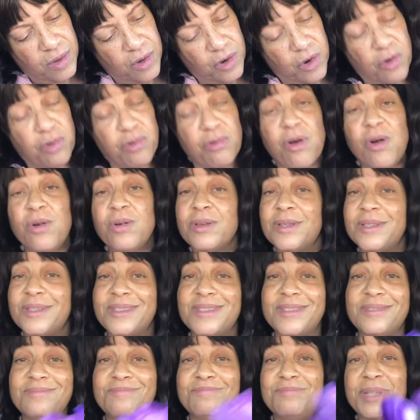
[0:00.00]

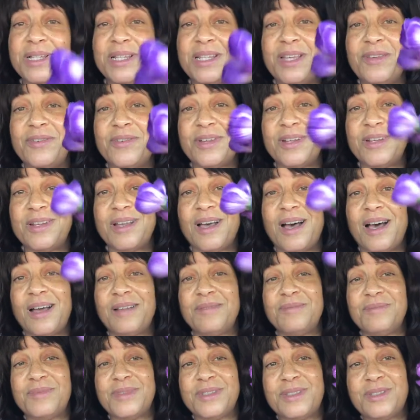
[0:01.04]
crocus believe it or
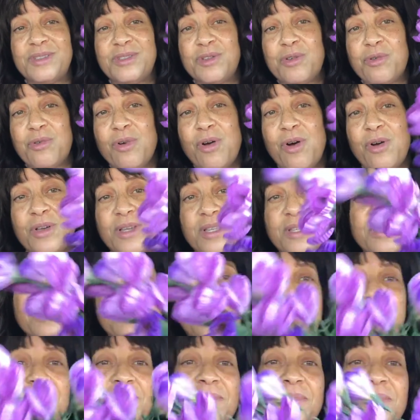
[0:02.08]
not this is
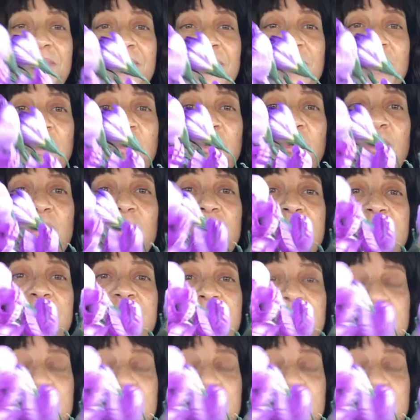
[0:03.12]
crocus crocus